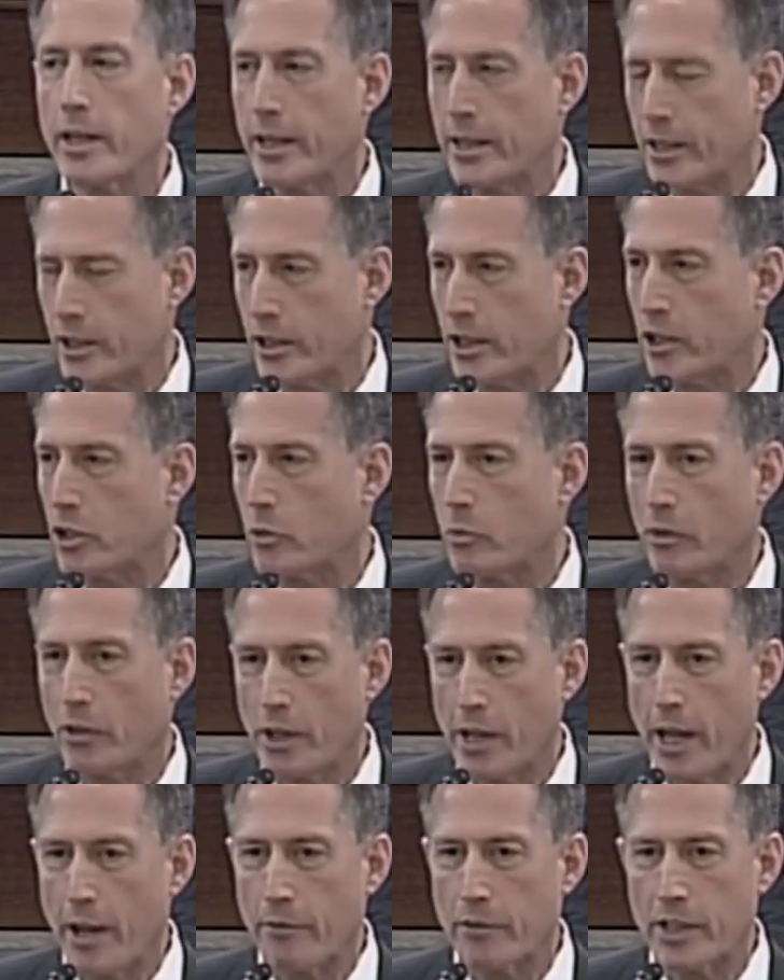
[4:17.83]
It sits with
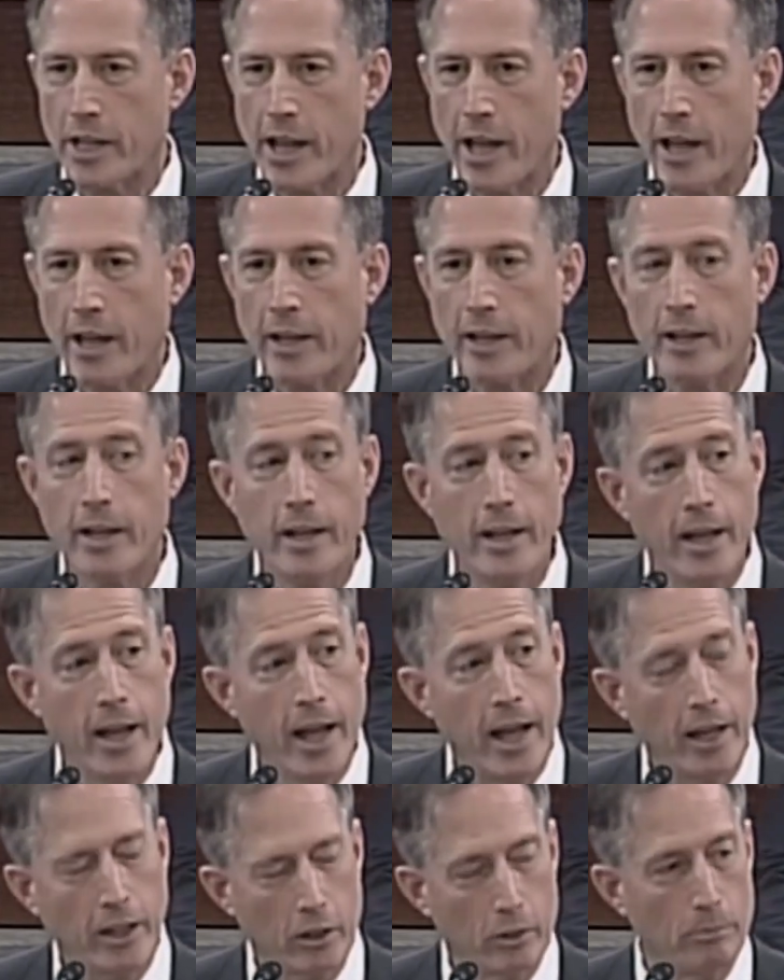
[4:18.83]
the FDA,
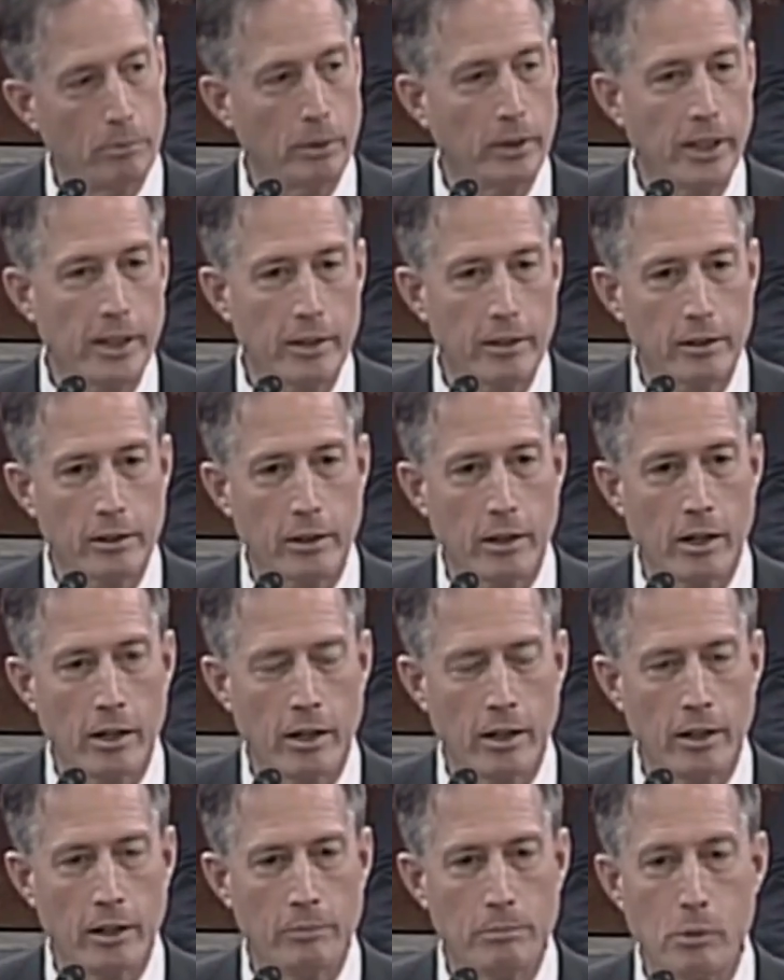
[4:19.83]
and
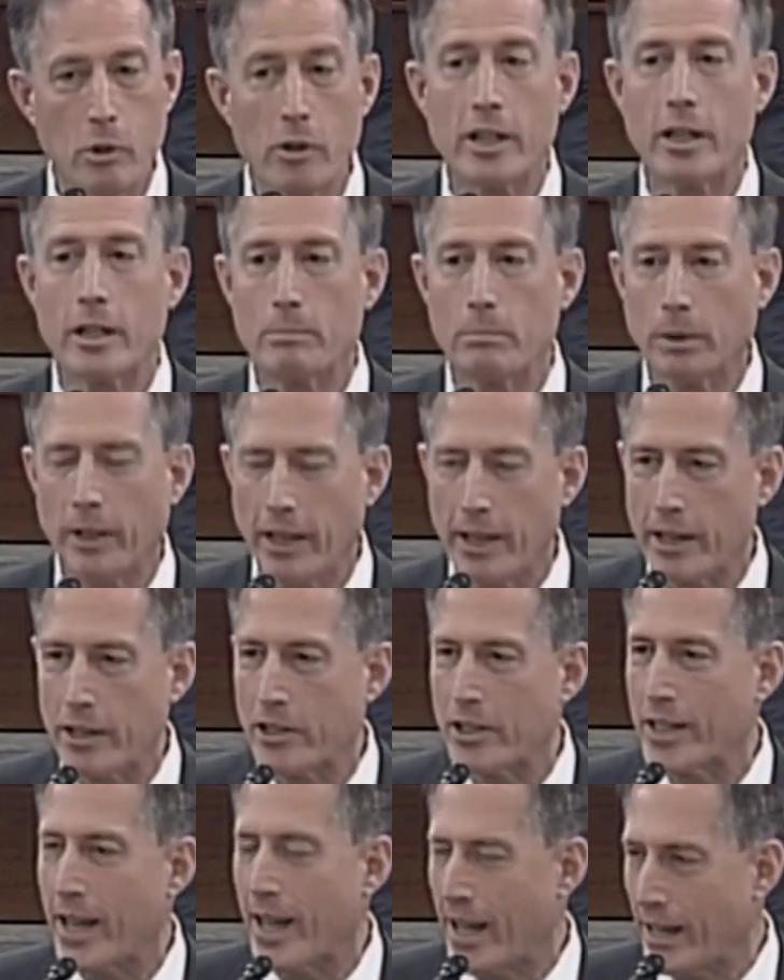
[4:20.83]
putting in
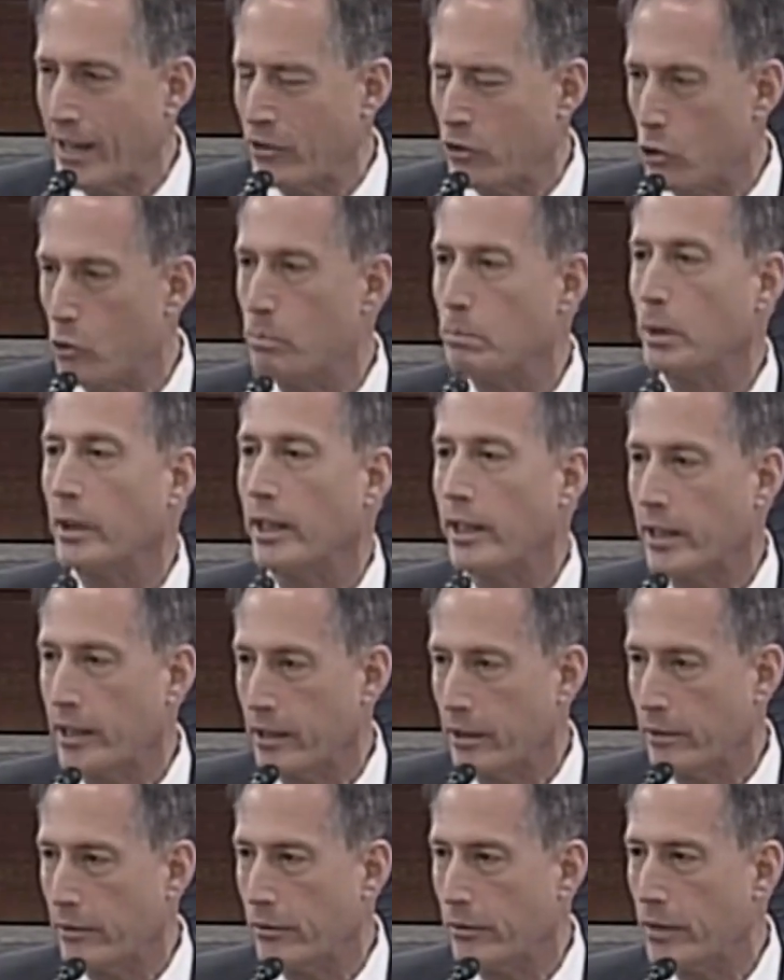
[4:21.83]
place a
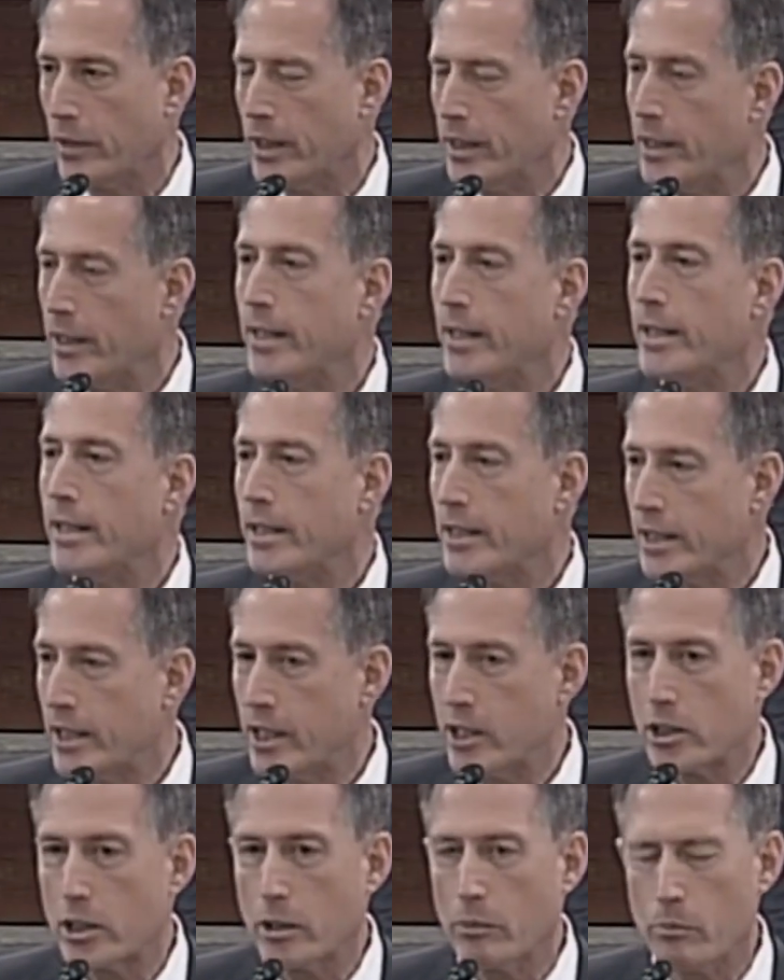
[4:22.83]
duplicative
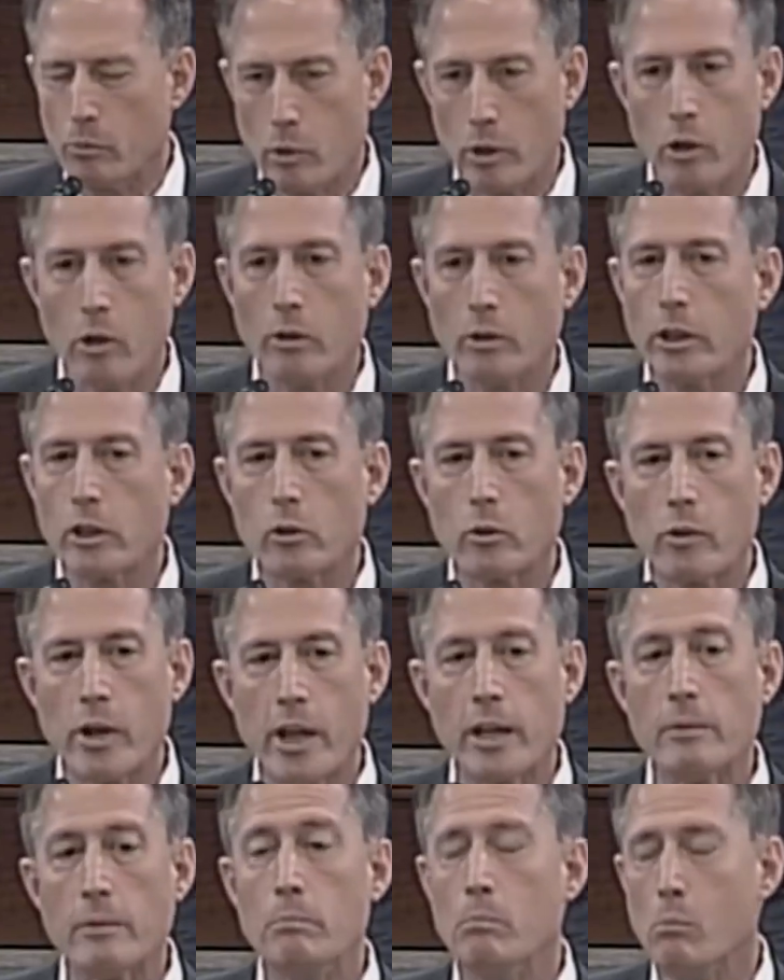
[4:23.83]
system would only
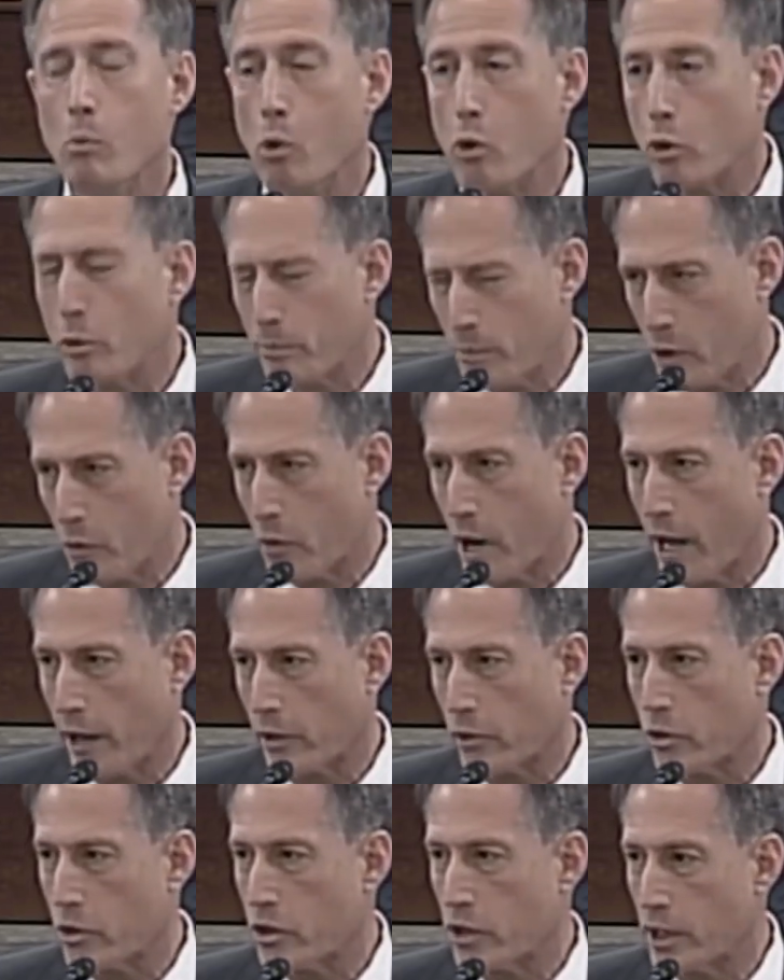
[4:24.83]
create more
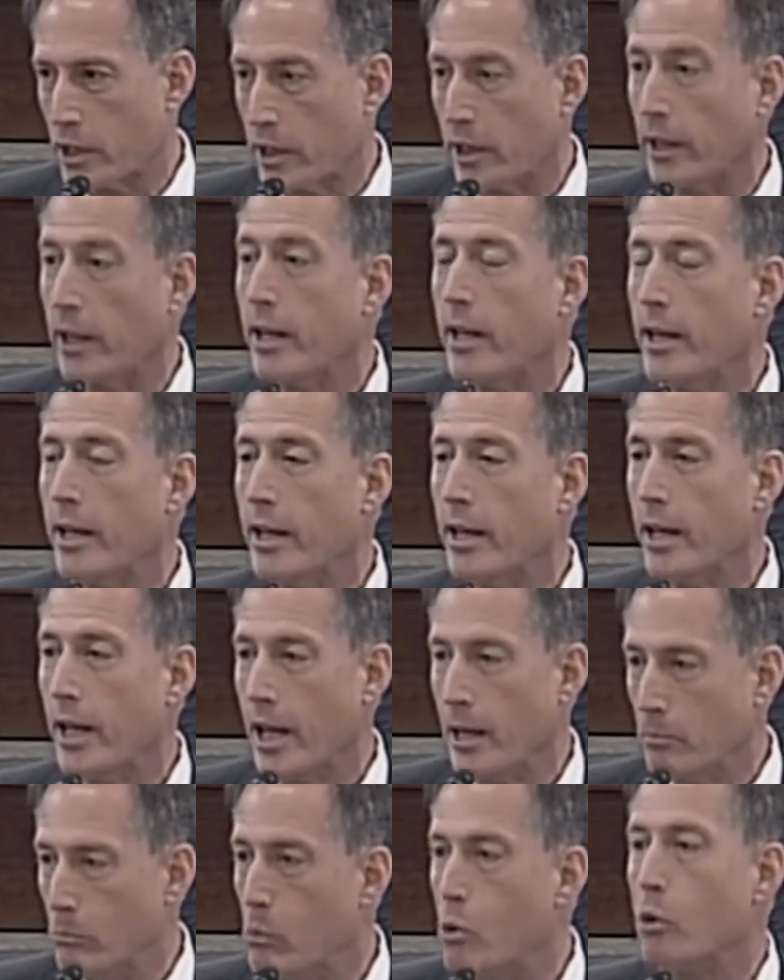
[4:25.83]
bureaucracy
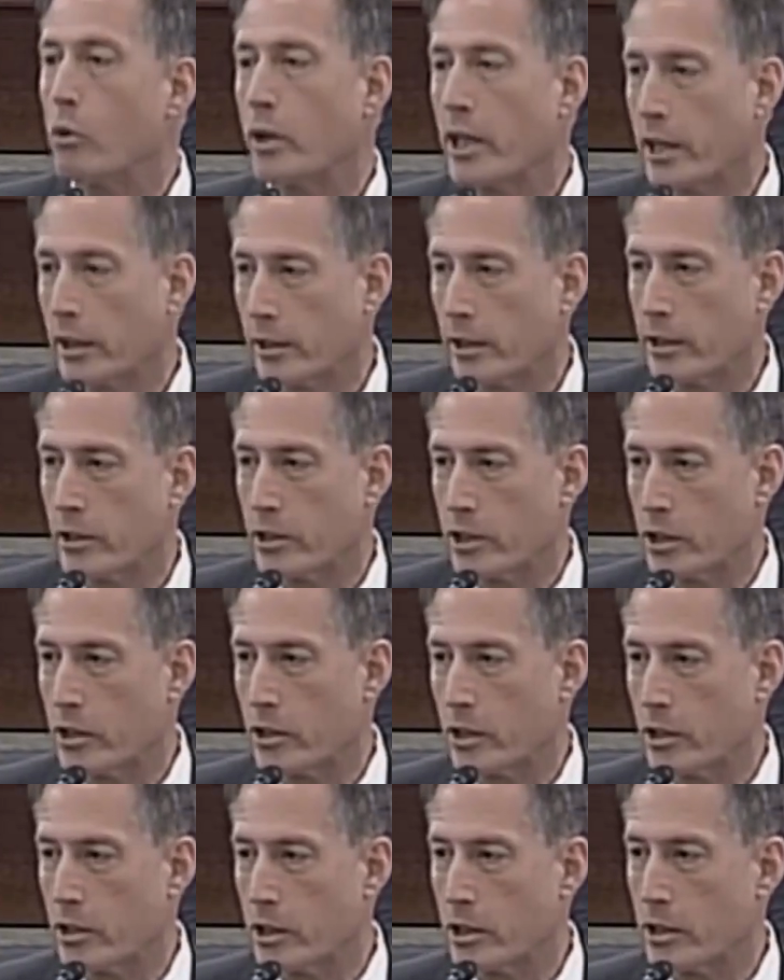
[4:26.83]
and more
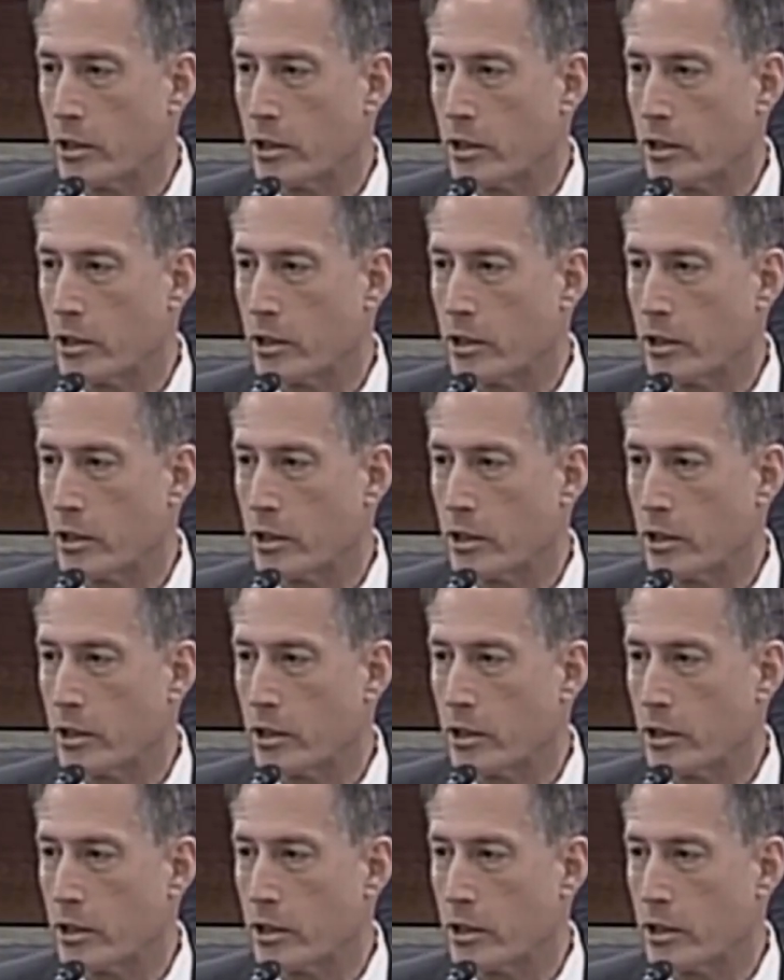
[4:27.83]
inconsistency.